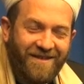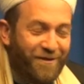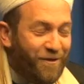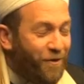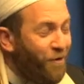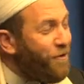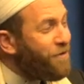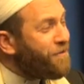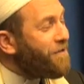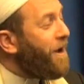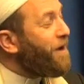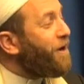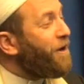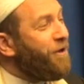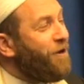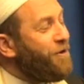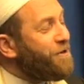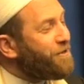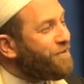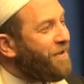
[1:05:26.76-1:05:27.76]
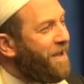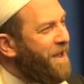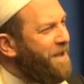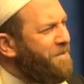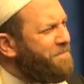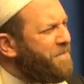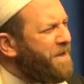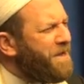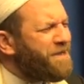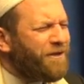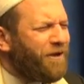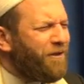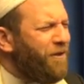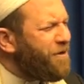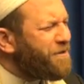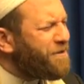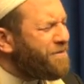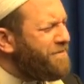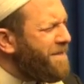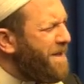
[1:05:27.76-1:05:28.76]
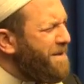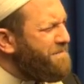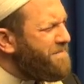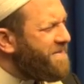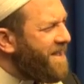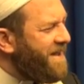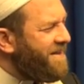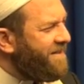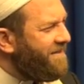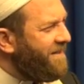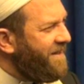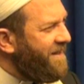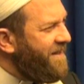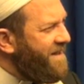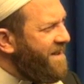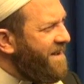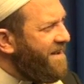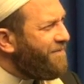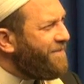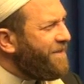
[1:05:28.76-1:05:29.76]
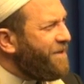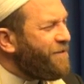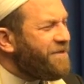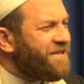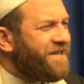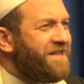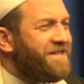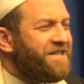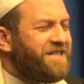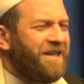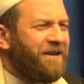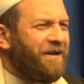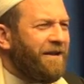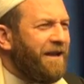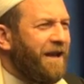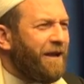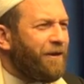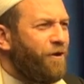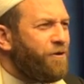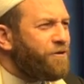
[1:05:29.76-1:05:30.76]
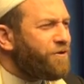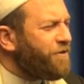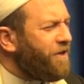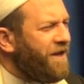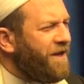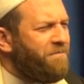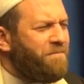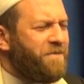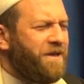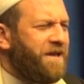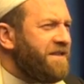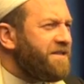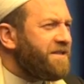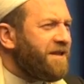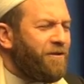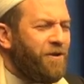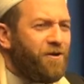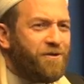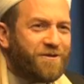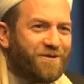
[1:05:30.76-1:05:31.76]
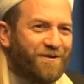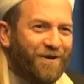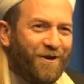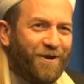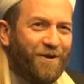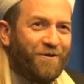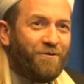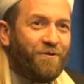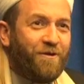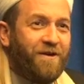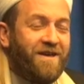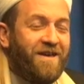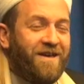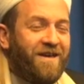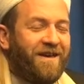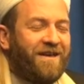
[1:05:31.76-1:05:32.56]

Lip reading: Those who are close to him, he's close to them. Then if you're sincerely close to him, he is close to you.